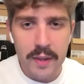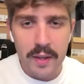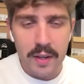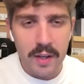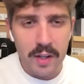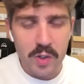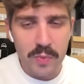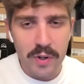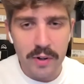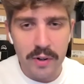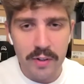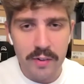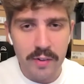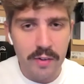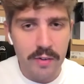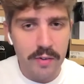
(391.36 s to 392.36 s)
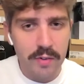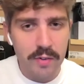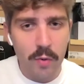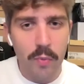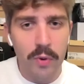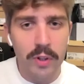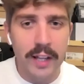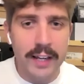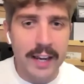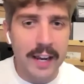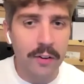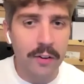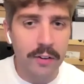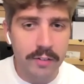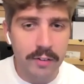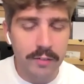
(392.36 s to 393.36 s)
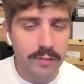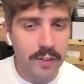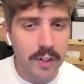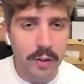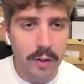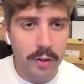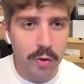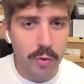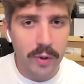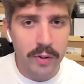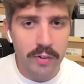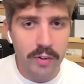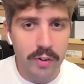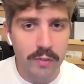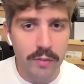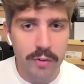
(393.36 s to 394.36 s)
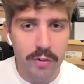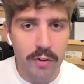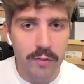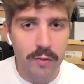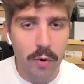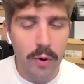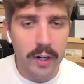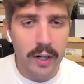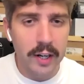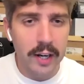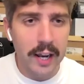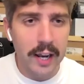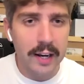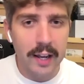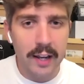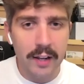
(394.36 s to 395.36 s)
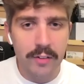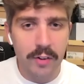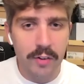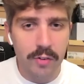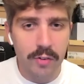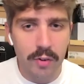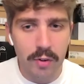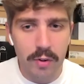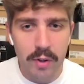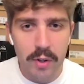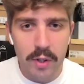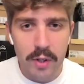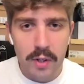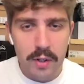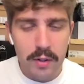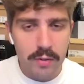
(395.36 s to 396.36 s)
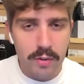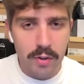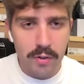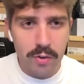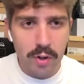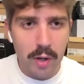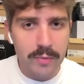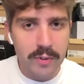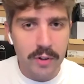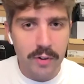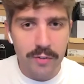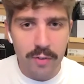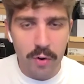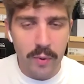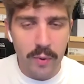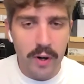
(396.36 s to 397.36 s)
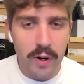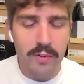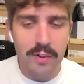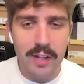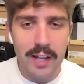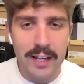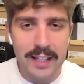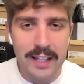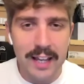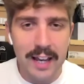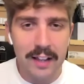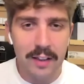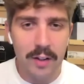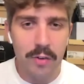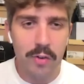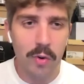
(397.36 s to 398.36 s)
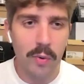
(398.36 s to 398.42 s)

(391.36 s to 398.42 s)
experience as someone like Allison Felix who went to University of Oregon and had access to top tier footwear as a Nike athlete.